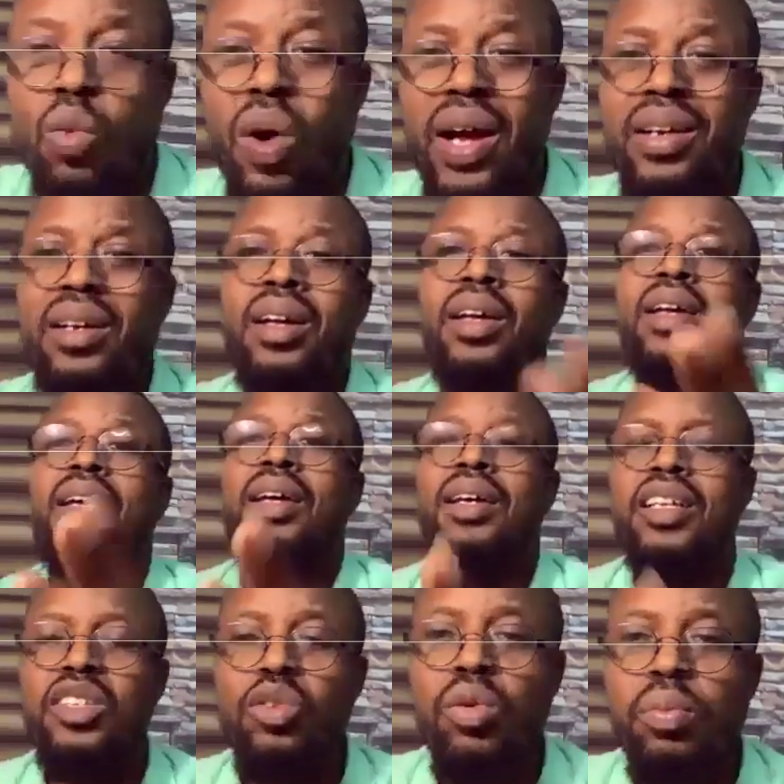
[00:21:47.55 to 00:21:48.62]
One,
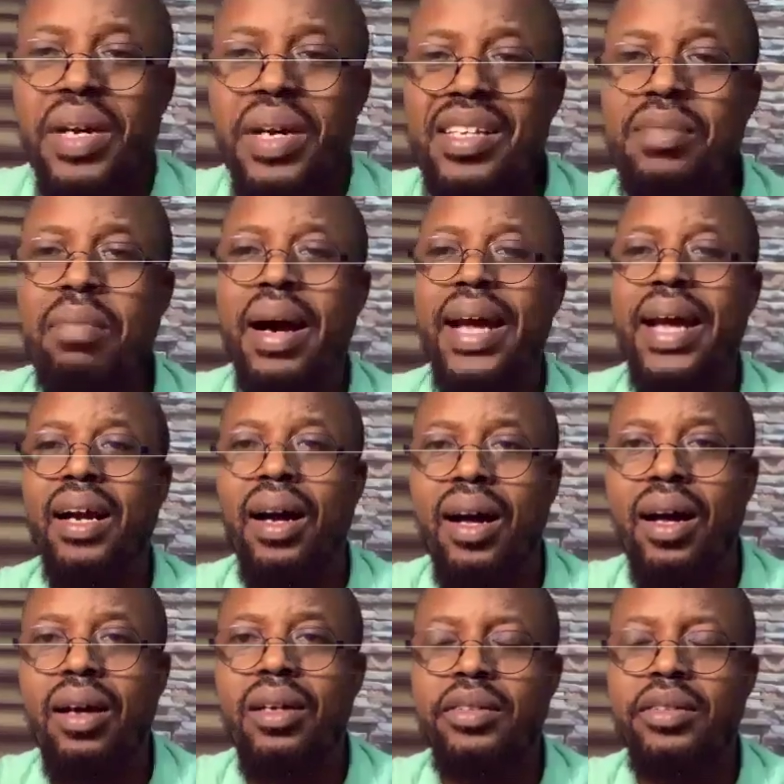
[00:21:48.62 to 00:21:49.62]
it obeys MICA,